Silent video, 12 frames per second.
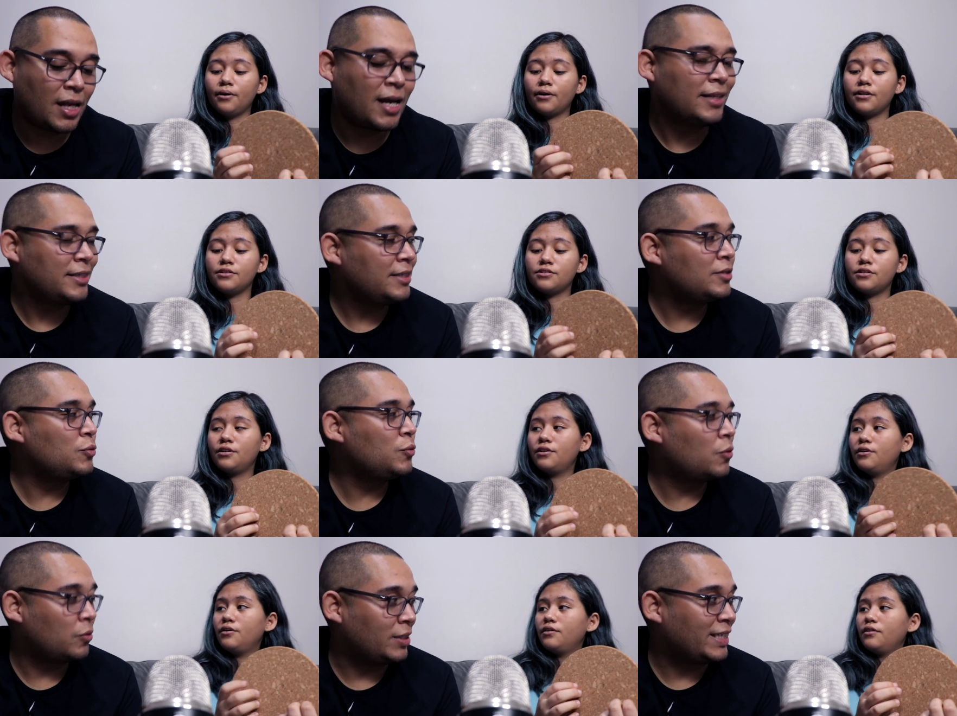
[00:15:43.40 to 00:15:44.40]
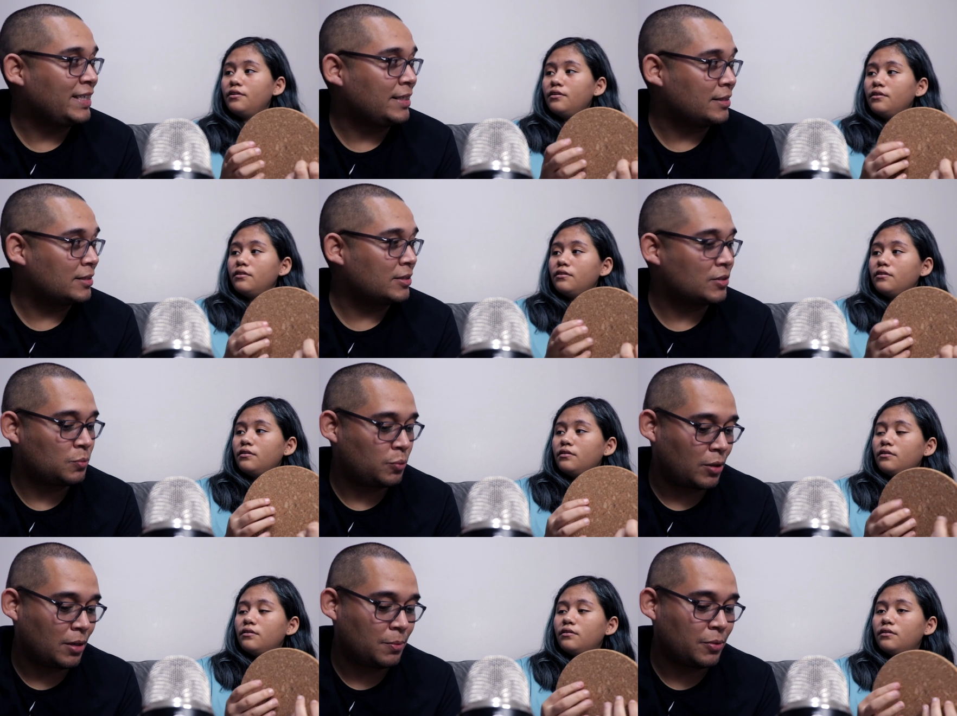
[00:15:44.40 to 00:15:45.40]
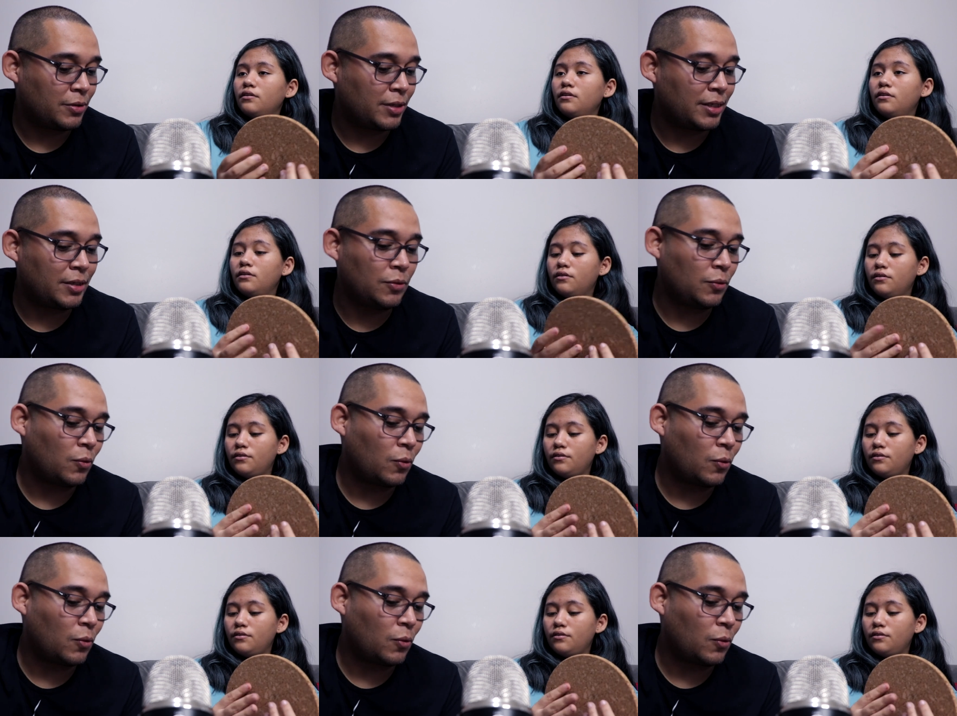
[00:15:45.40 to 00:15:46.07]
Speaker 1: I think New Orleans is proper, and New